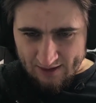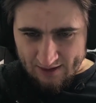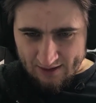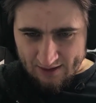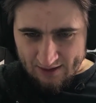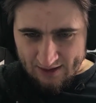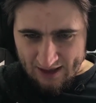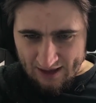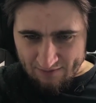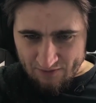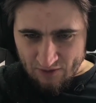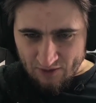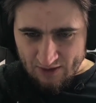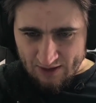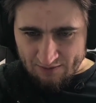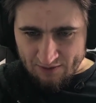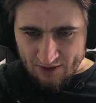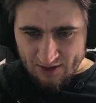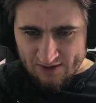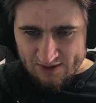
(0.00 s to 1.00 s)
Have you
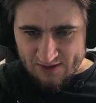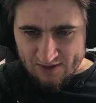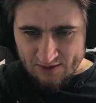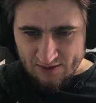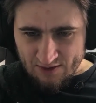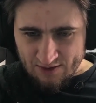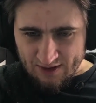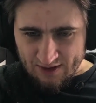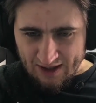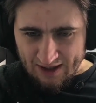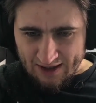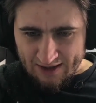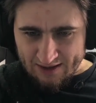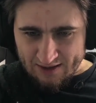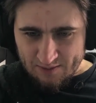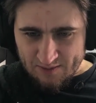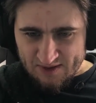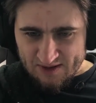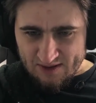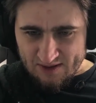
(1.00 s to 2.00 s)
ever considered
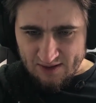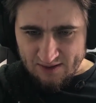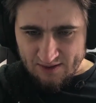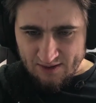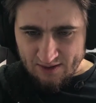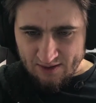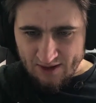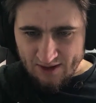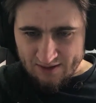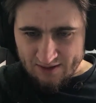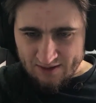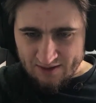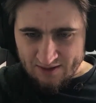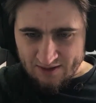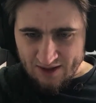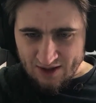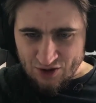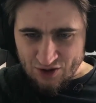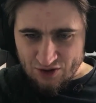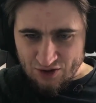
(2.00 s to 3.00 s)
items that are not
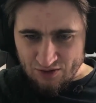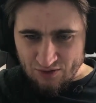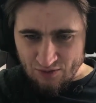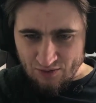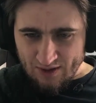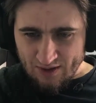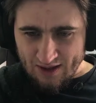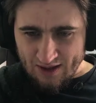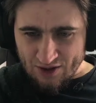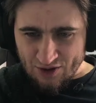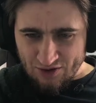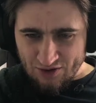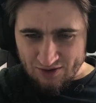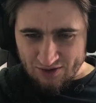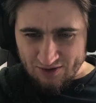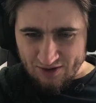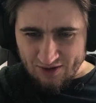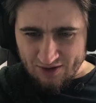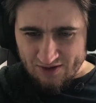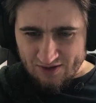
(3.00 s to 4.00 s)
attached to action
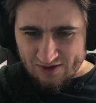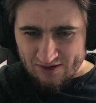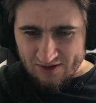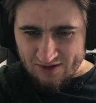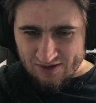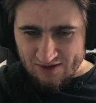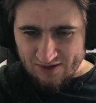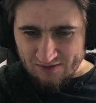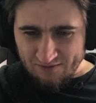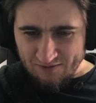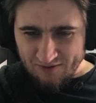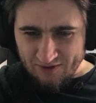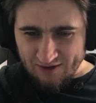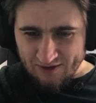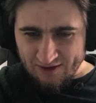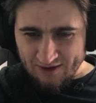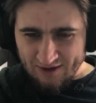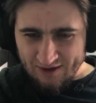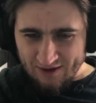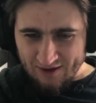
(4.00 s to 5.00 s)
cards? Something
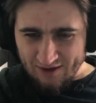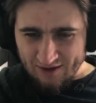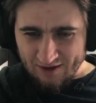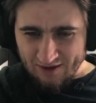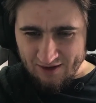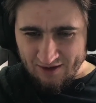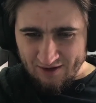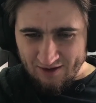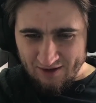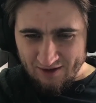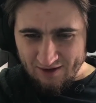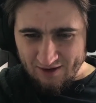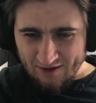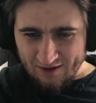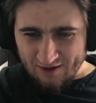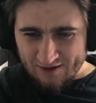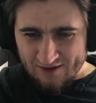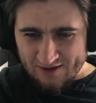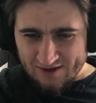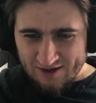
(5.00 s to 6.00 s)
like
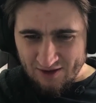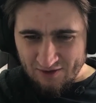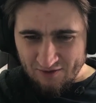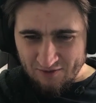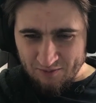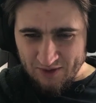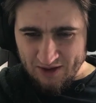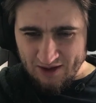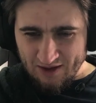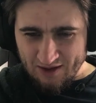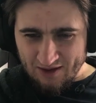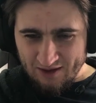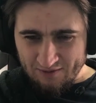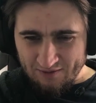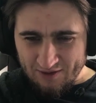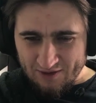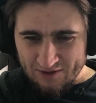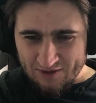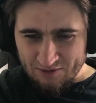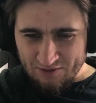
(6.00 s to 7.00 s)
instead of picking a
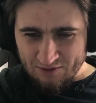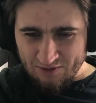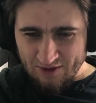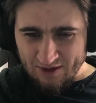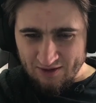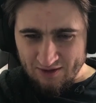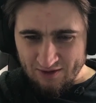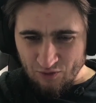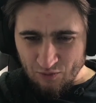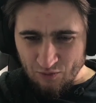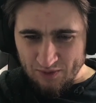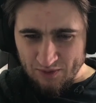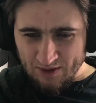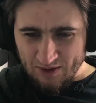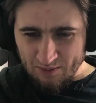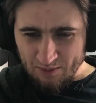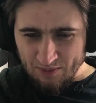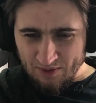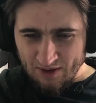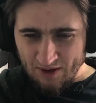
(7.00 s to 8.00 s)
level 2 red, you pick
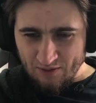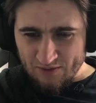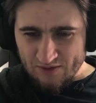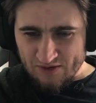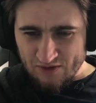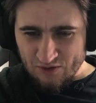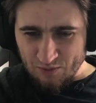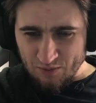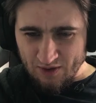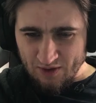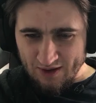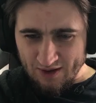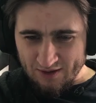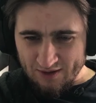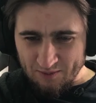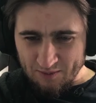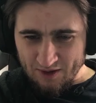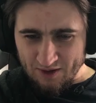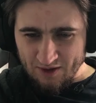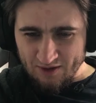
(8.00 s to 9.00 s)
a brown super
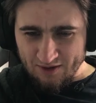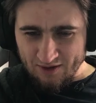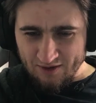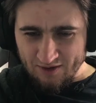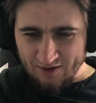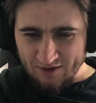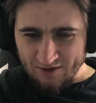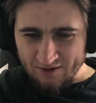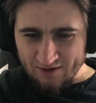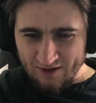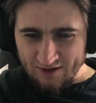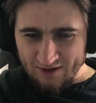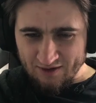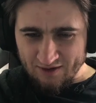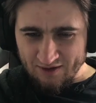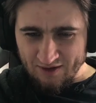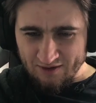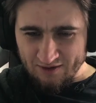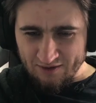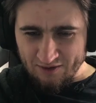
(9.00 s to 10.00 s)
item card and tuck
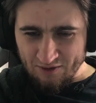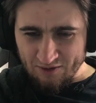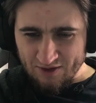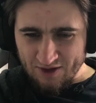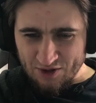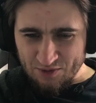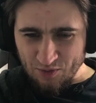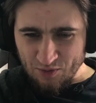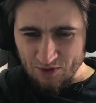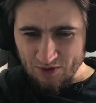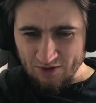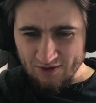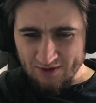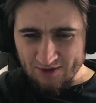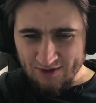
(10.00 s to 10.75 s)
it onto your dashboard.